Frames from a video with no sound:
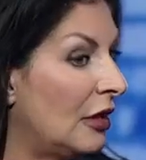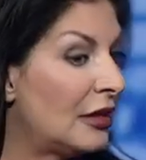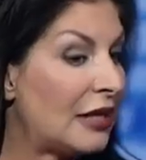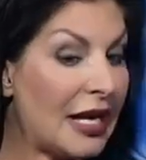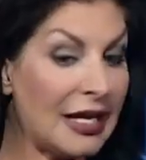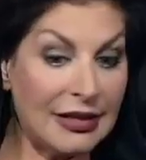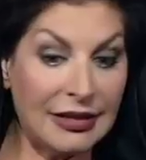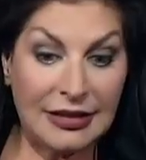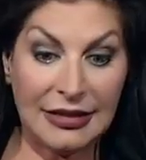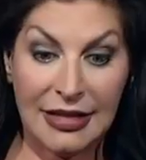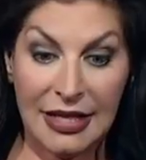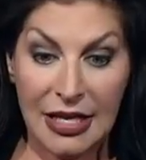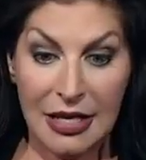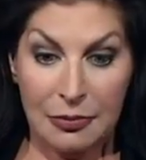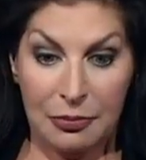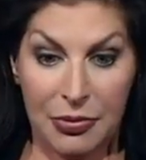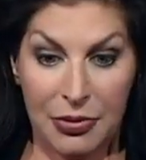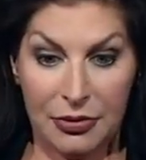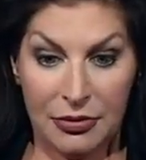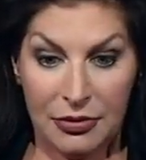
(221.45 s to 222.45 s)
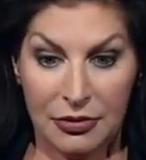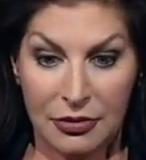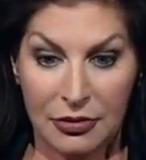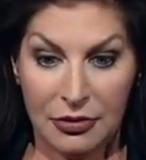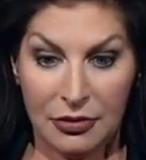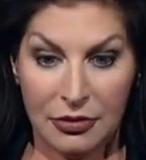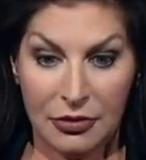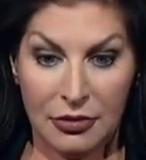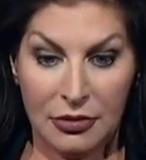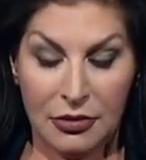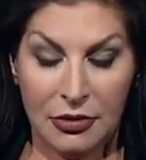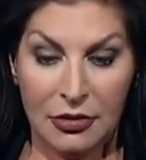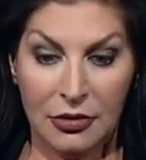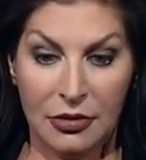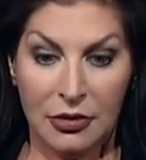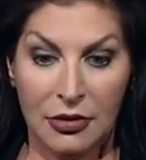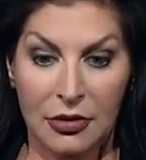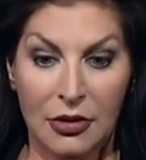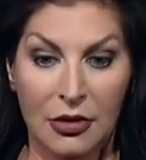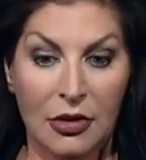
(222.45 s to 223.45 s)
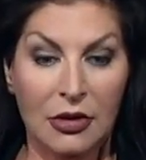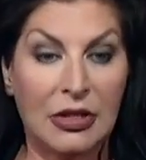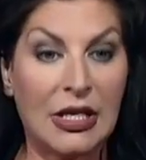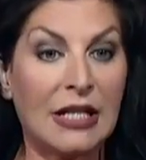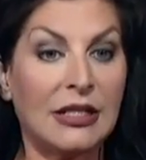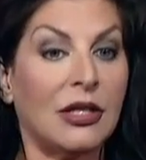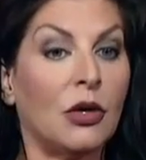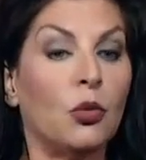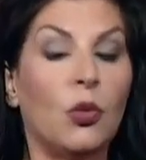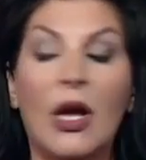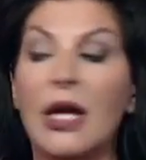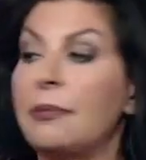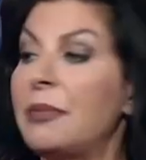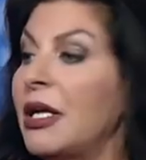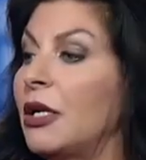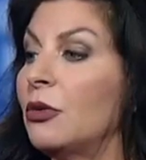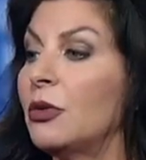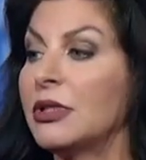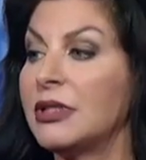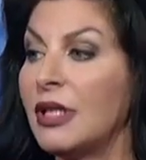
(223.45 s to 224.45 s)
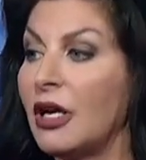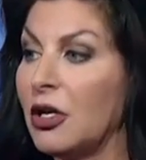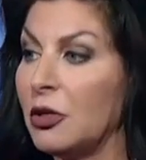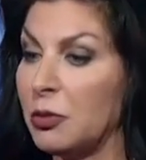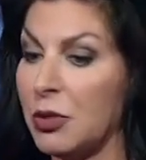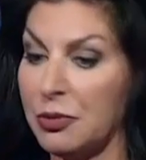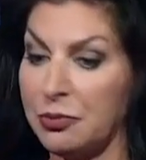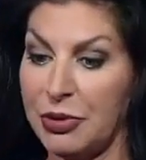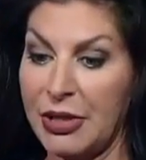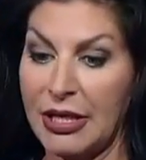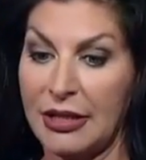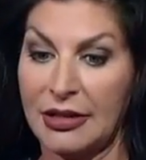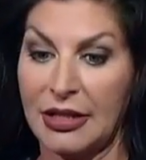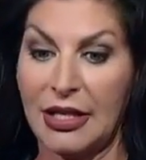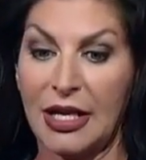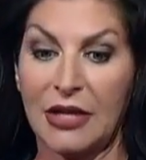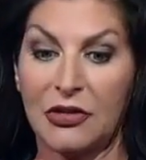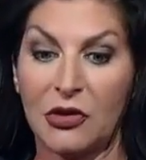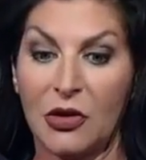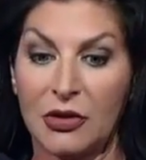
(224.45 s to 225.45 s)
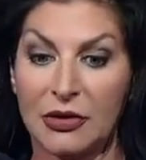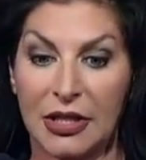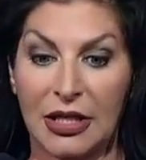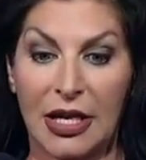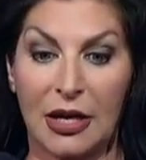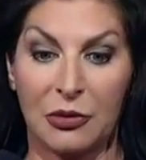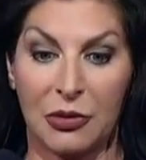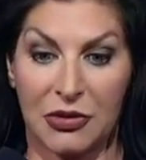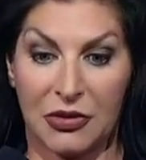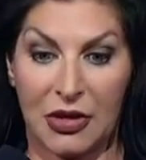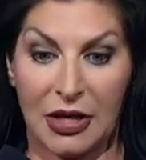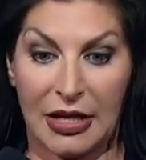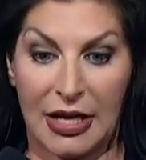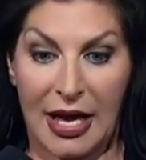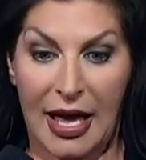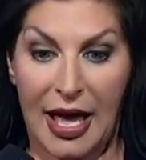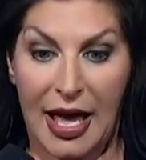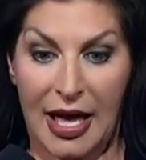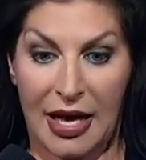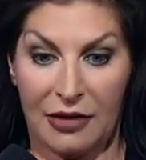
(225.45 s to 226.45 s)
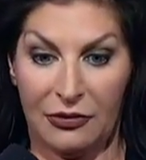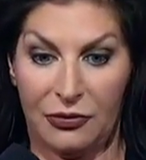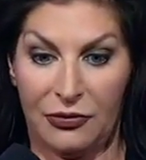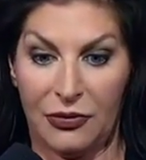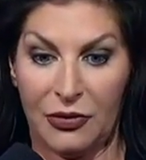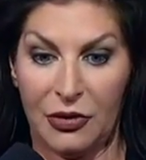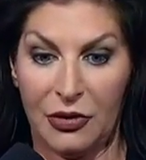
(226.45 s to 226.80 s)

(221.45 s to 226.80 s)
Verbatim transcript: That's deep. That's a way better retirement plan than I thought that I was going to have,